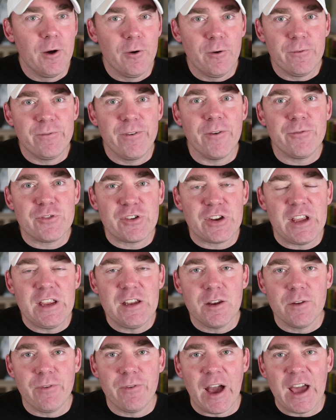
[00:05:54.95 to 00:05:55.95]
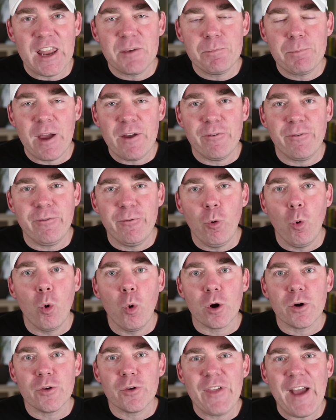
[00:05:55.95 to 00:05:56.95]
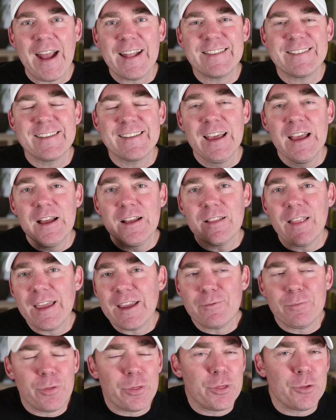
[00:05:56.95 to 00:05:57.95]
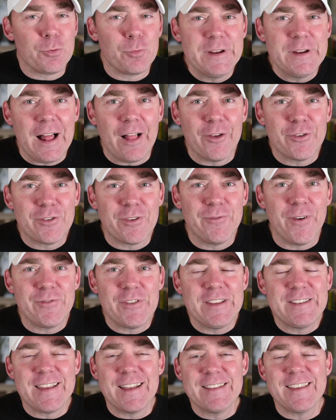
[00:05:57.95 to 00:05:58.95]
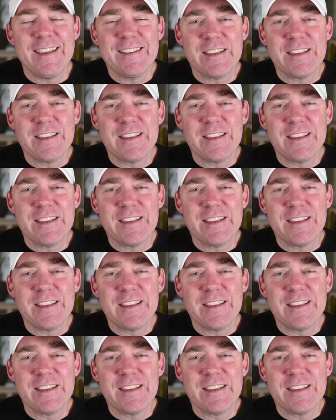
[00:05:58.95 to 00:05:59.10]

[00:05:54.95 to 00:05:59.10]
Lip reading: 15 divided by 4. That's like $3.50.